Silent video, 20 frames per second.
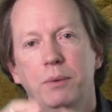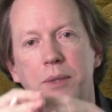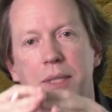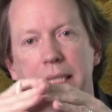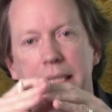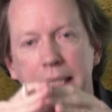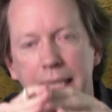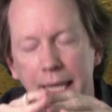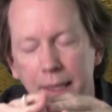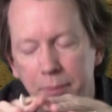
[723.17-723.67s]
was
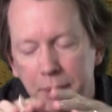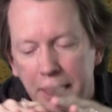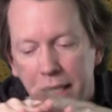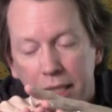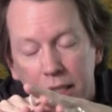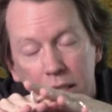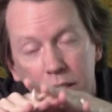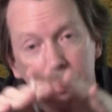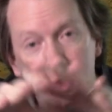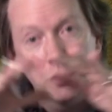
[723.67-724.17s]

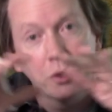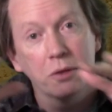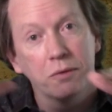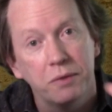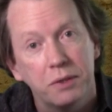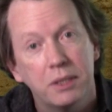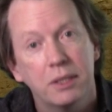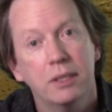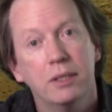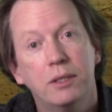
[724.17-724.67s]
examining
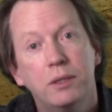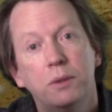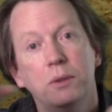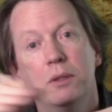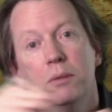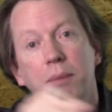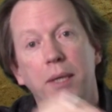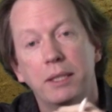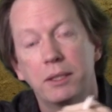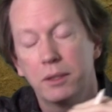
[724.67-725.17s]
surfaces,
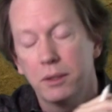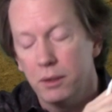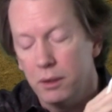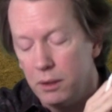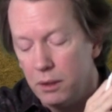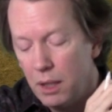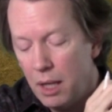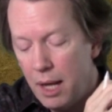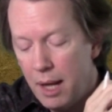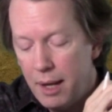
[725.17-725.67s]

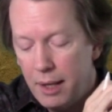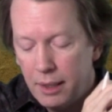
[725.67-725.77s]
two-dimensional